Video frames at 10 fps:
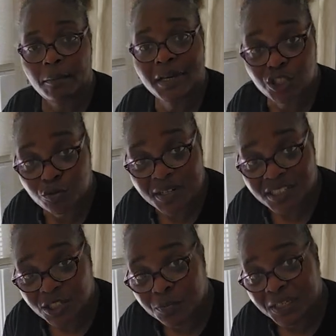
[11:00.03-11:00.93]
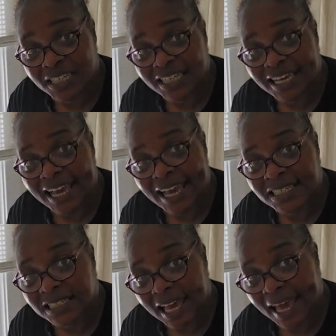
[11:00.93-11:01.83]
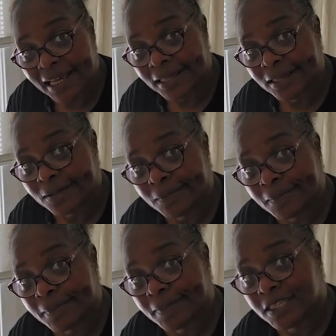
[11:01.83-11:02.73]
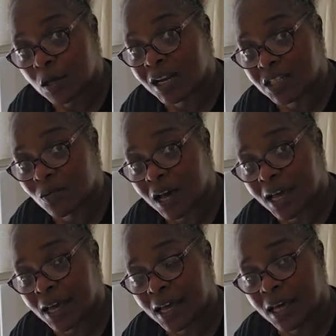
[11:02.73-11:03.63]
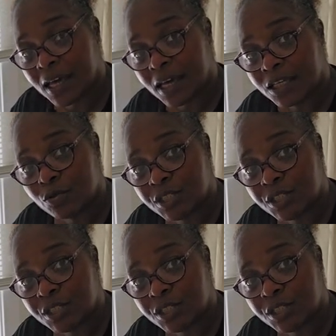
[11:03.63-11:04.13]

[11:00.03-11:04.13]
measurements to be exact. So that's why you